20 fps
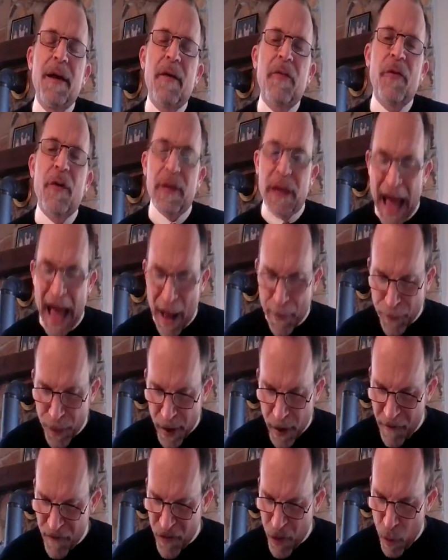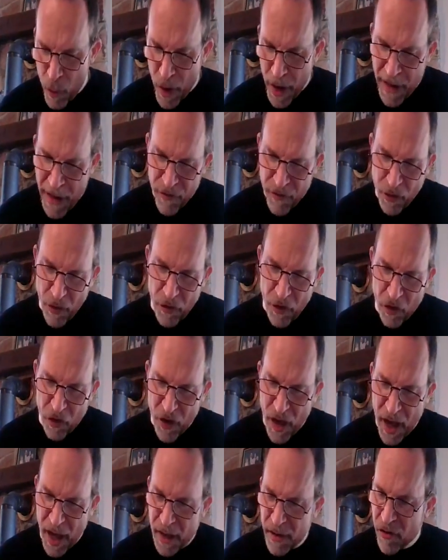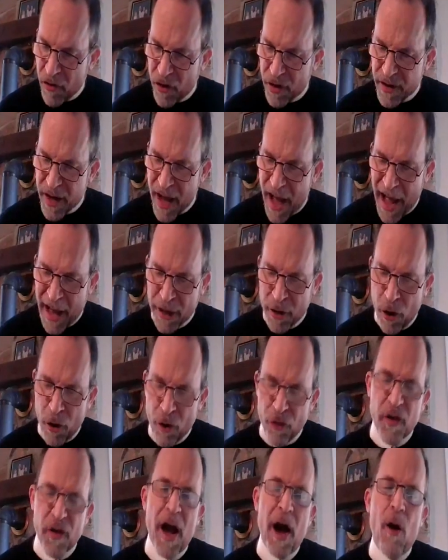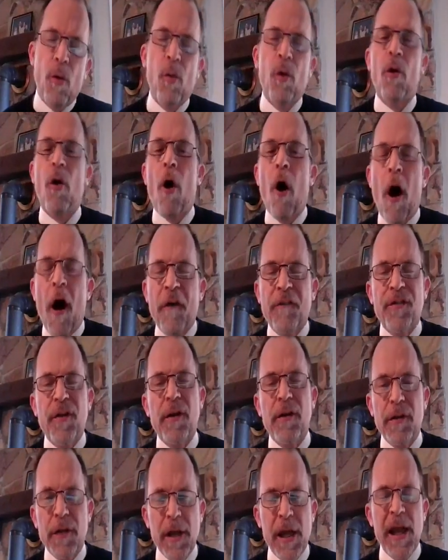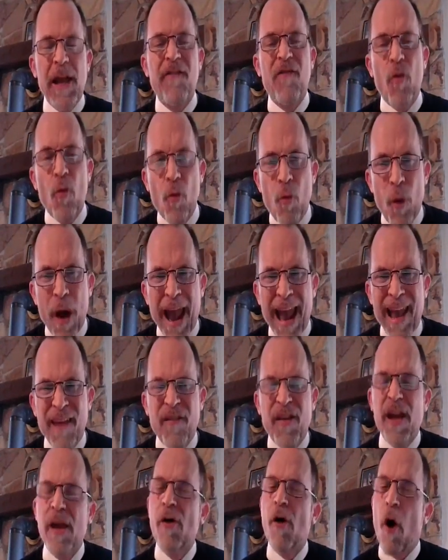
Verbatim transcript: The lapping of the waves on the sand as the tide goes out will often leave wavy,